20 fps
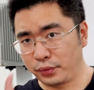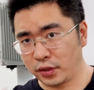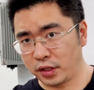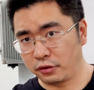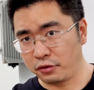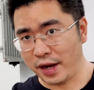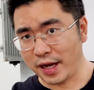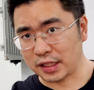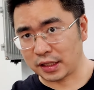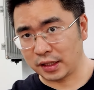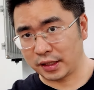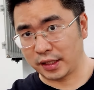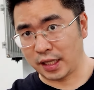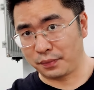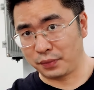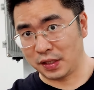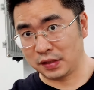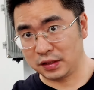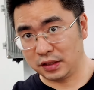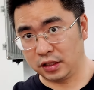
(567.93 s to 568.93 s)
correct
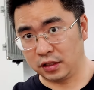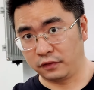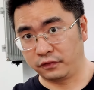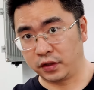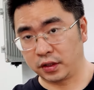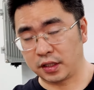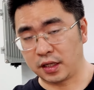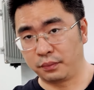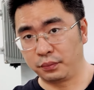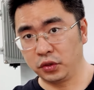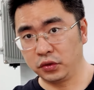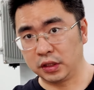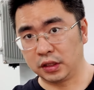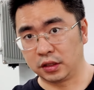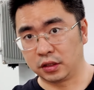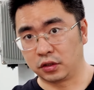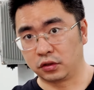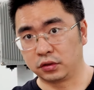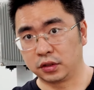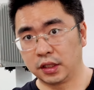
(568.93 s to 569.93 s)
capacity of the
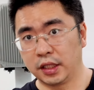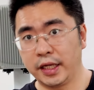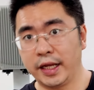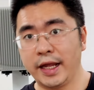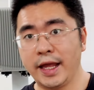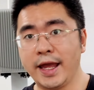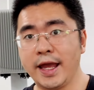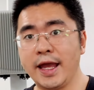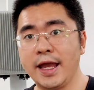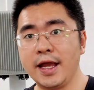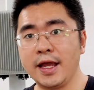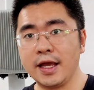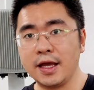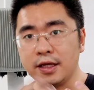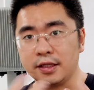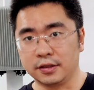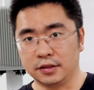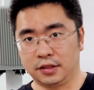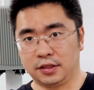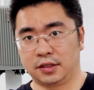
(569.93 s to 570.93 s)
computing node,
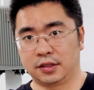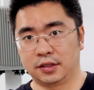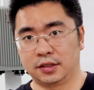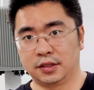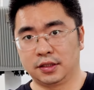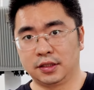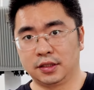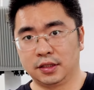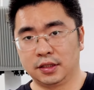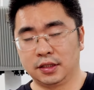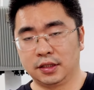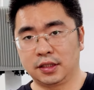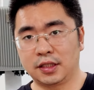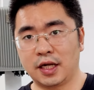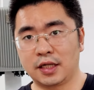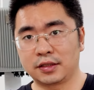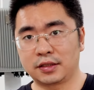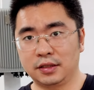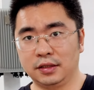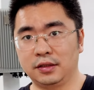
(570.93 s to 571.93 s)
and
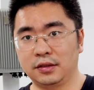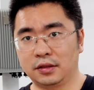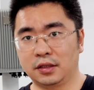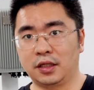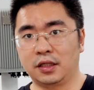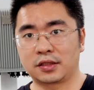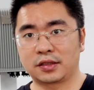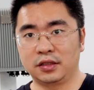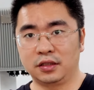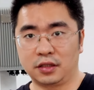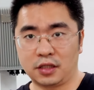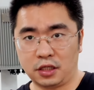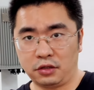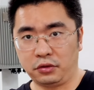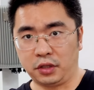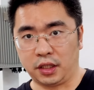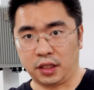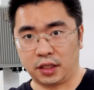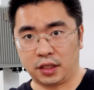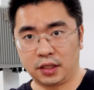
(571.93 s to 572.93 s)
consider the
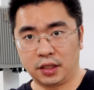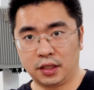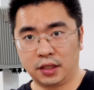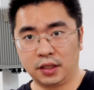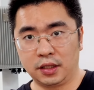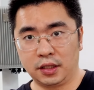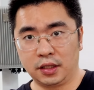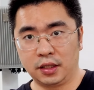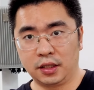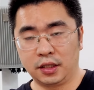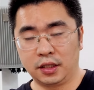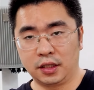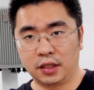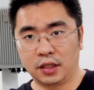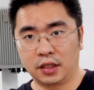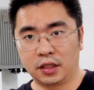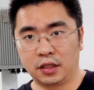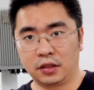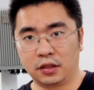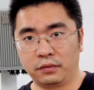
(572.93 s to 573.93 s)
scenario.
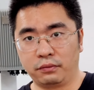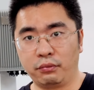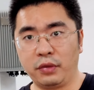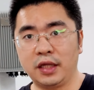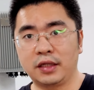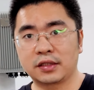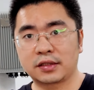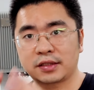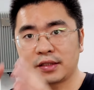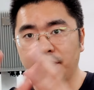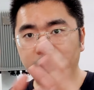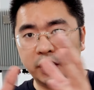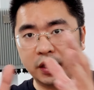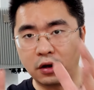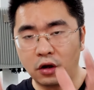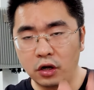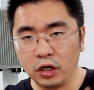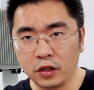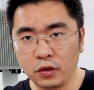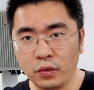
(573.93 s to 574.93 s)
Make
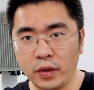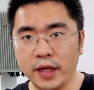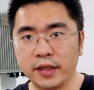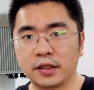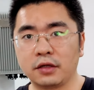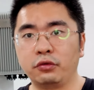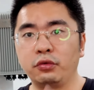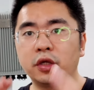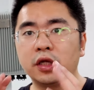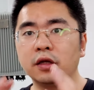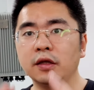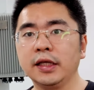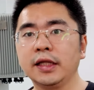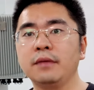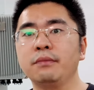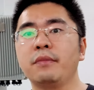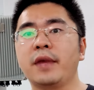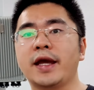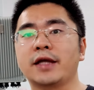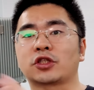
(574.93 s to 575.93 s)
something all-in-one that
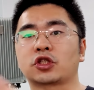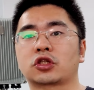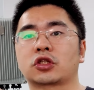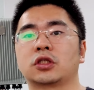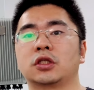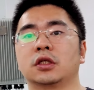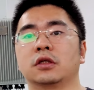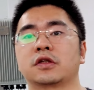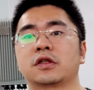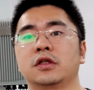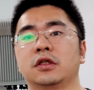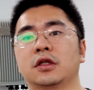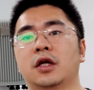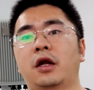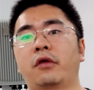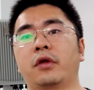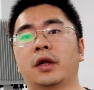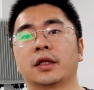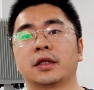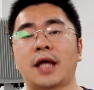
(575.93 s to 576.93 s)
really match the
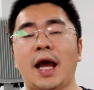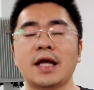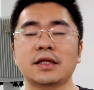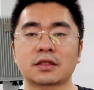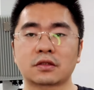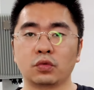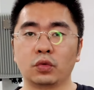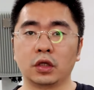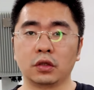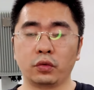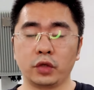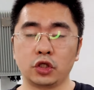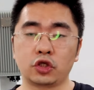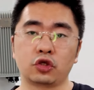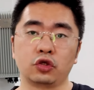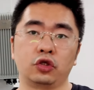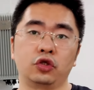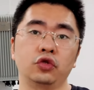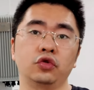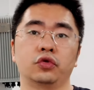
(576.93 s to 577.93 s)
scenario. That's what we
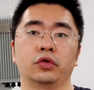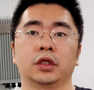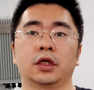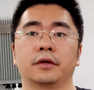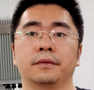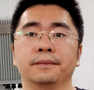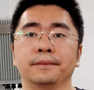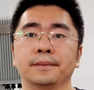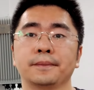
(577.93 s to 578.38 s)
should do.